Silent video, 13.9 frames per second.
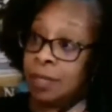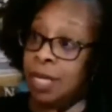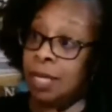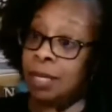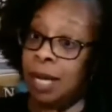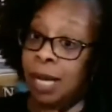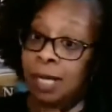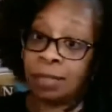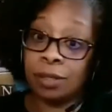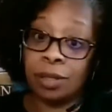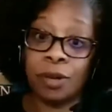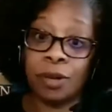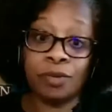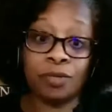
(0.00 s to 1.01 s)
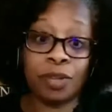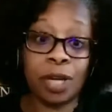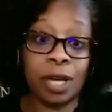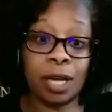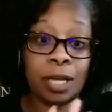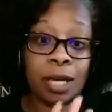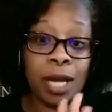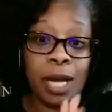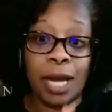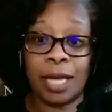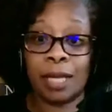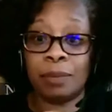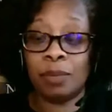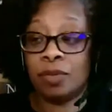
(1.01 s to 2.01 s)
Nice, fun.
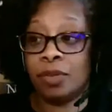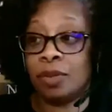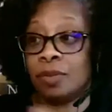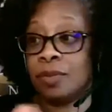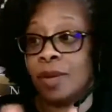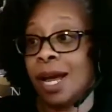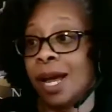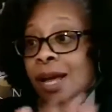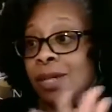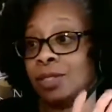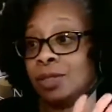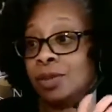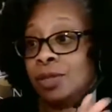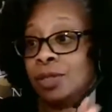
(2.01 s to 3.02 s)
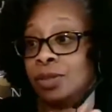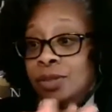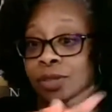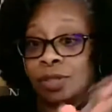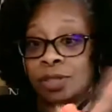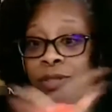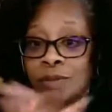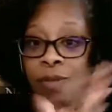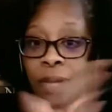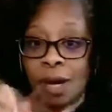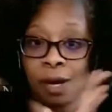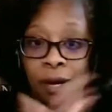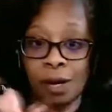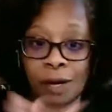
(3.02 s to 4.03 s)
I can move it around,
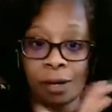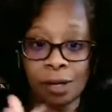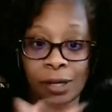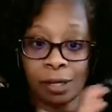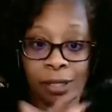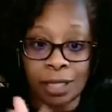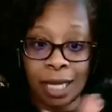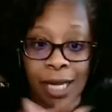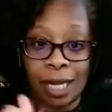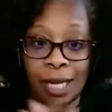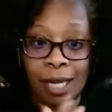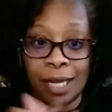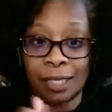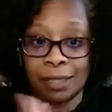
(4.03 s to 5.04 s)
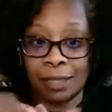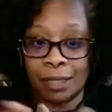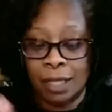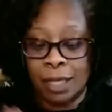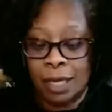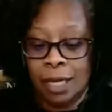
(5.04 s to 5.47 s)
roll it,